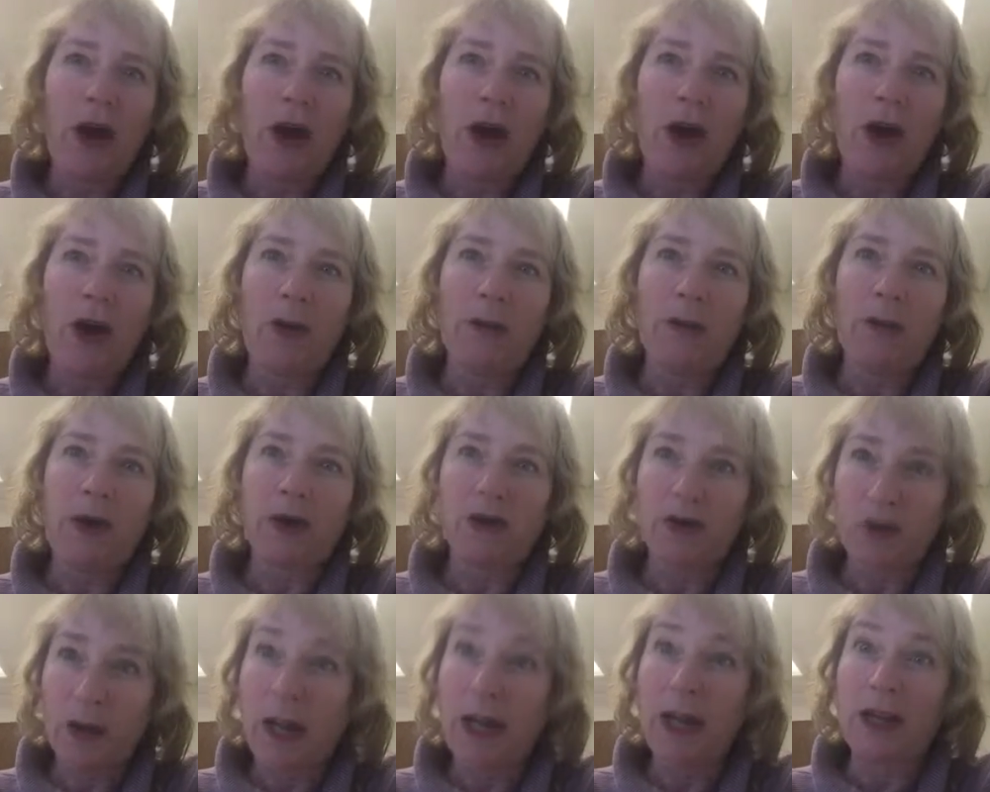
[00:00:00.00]

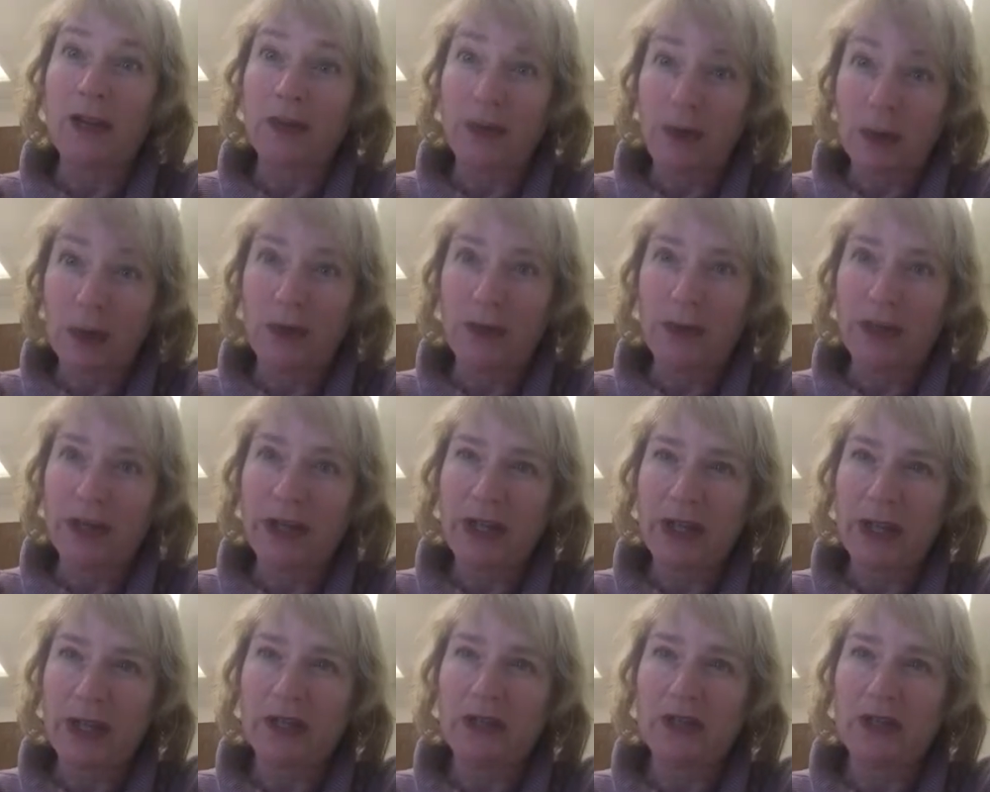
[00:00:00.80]
are trying to
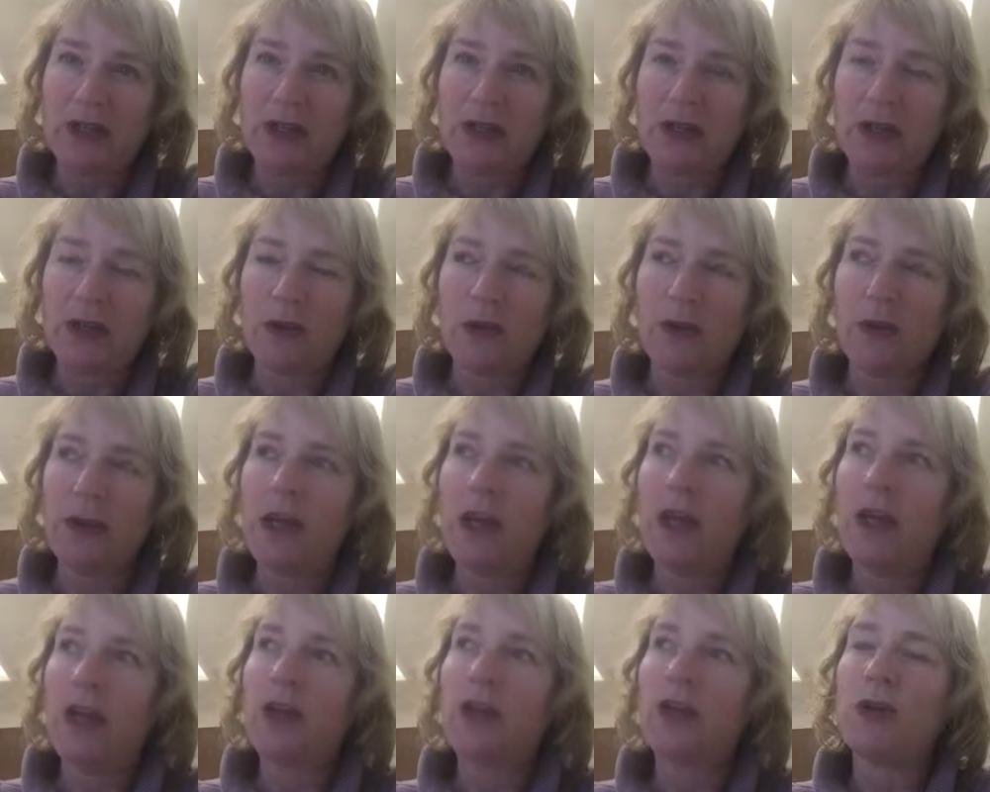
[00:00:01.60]
communicate to you.
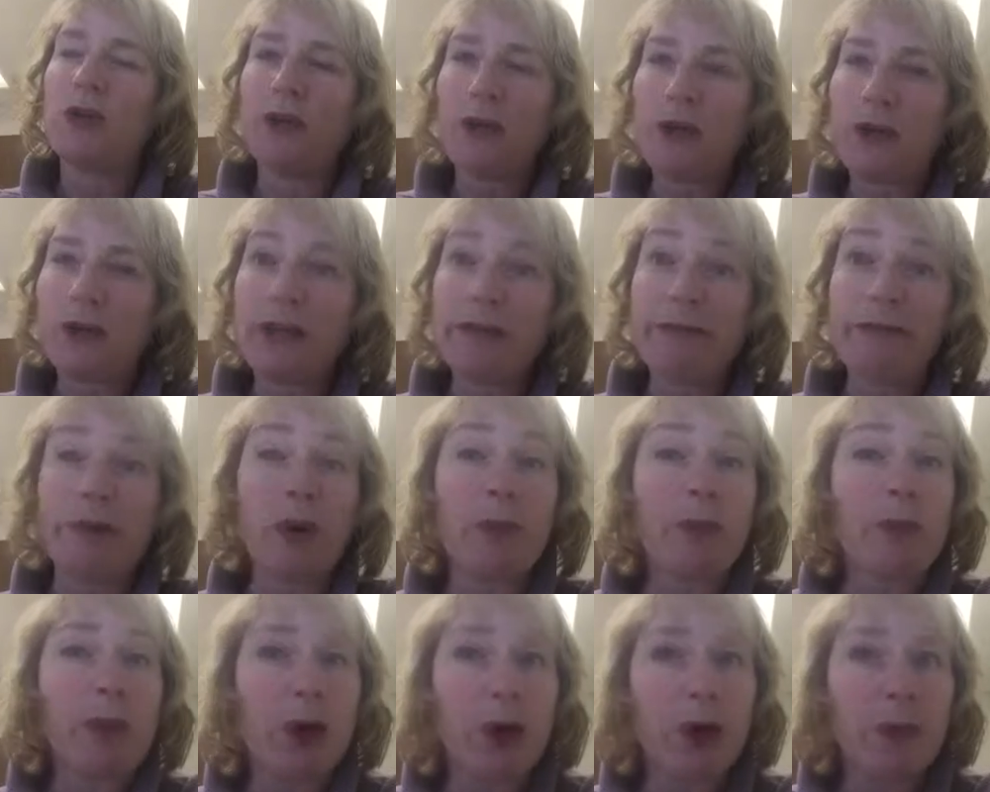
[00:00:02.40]
You use it
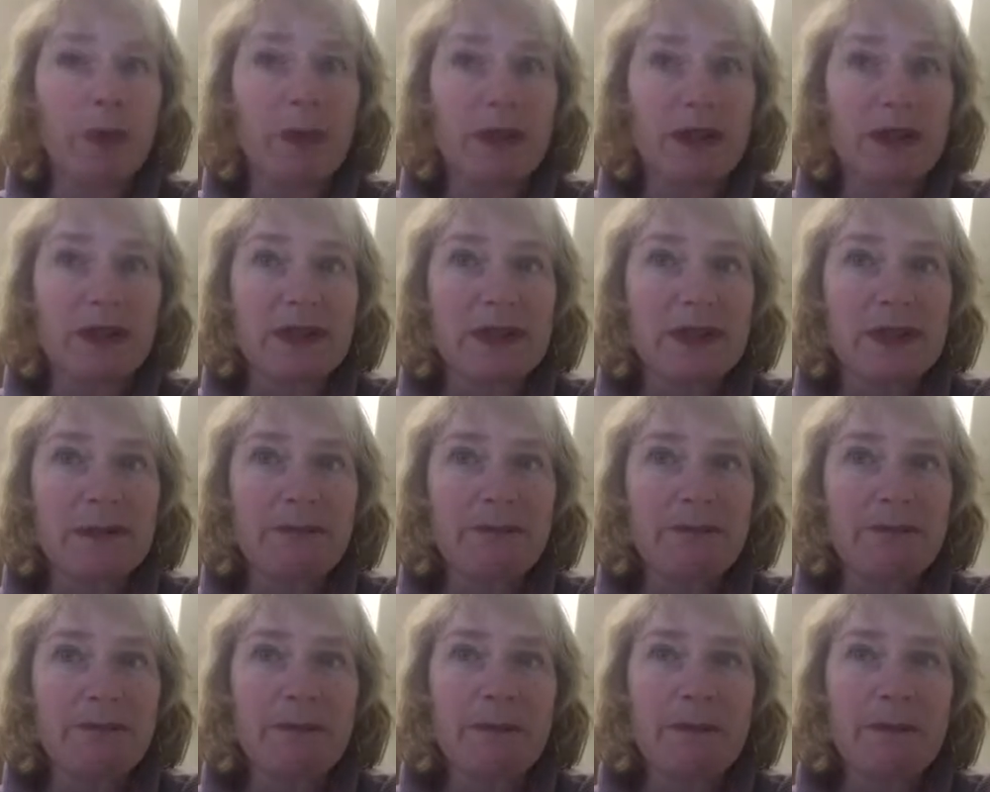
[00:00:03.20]
for a purpose.